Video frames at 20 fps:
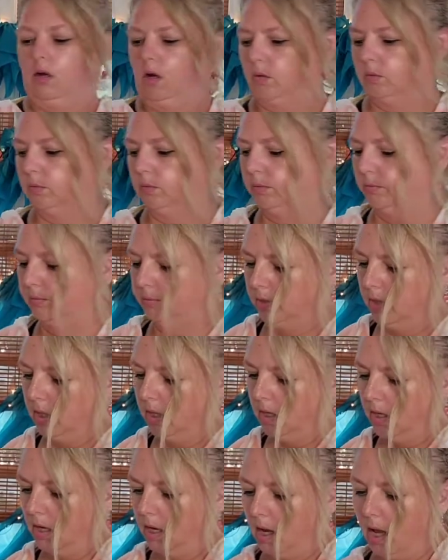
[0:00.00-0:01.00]
Oh,
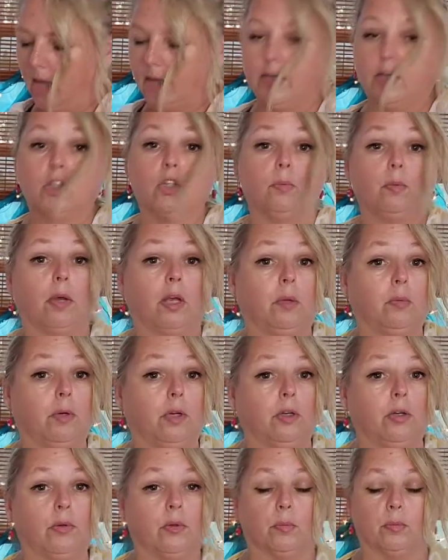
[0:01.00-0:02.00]
I guess you probably
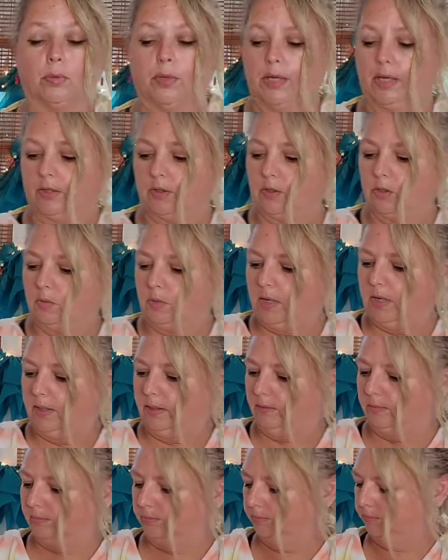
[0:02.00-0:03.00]
want to know the brands,
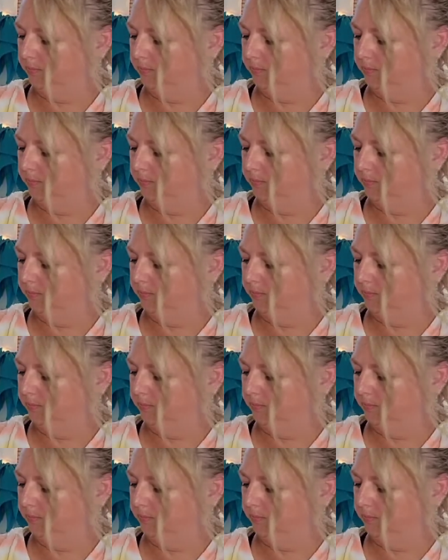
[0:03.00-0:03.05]
right?